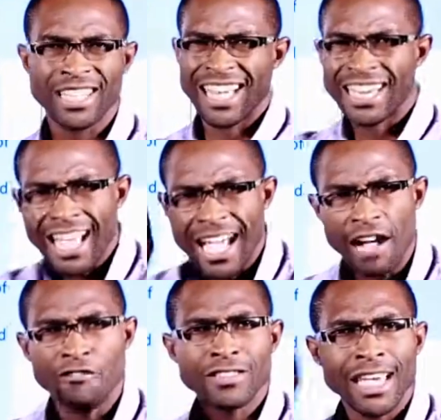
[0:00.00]
And
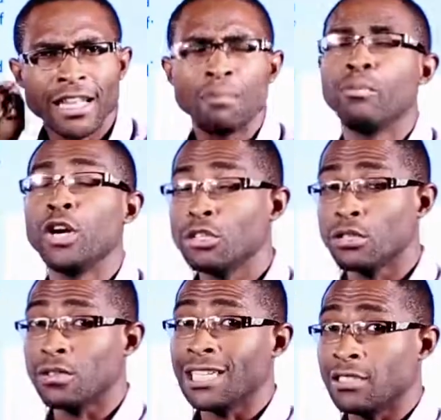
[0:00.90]
after the point
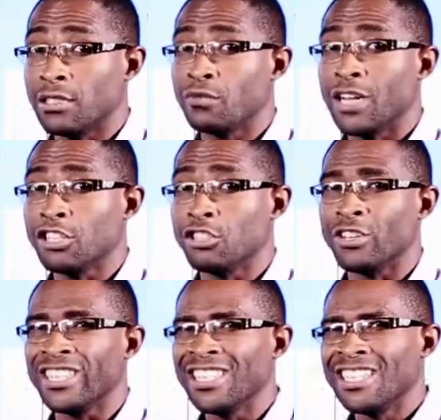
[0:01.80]
of
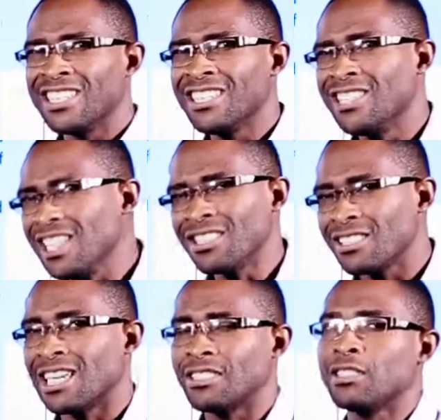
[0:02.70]
satisfaction,
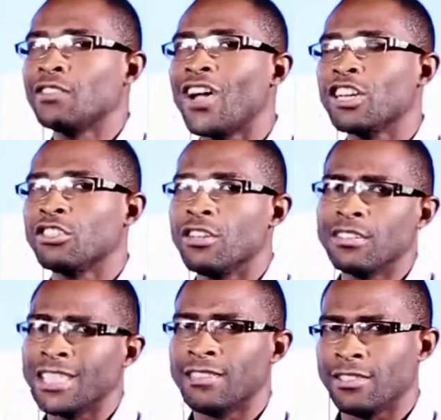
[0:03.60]
dissatisfaction
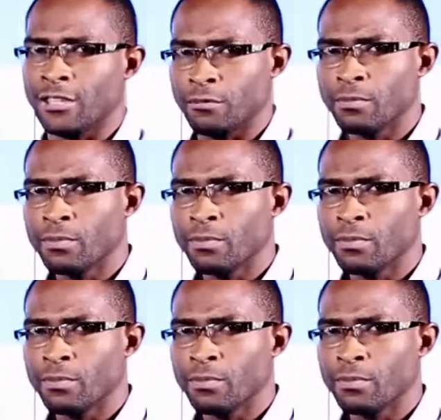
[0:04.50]
sets in.